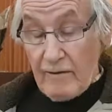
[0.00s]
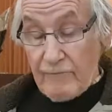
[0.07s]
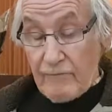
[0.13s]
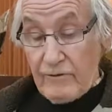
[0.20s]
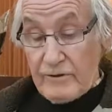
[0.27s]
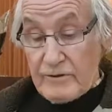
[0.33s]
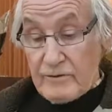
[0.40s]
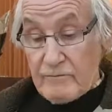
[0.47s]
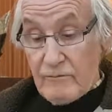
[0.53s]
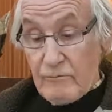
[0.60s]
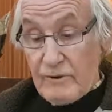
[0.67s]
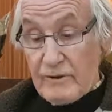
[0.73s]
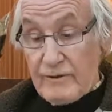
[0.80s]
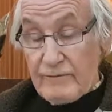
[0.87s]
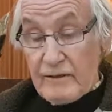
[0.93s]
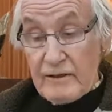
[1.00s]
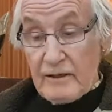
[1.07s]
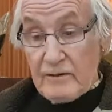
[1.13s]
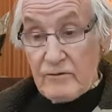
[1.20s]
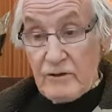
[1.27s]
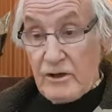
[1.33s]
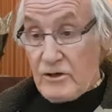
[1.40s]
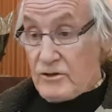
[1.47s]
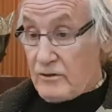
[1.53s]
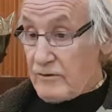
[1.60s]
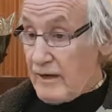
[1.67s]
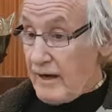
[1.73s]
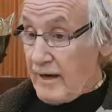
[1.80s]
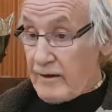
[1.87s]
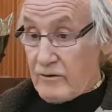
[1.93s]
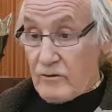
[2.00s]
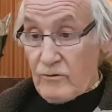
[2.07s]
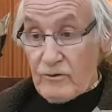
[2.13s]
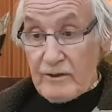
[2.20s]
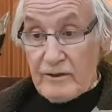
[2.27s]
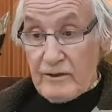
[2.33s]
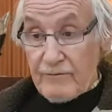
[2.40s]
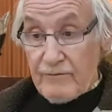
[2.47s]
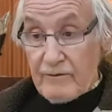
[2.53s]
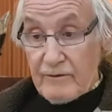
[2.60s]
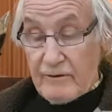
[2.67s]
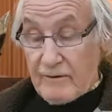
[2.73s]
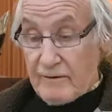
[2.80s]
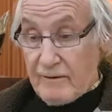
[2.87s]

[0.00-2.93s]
for instance, when we lived in Indonesia, they had a totally different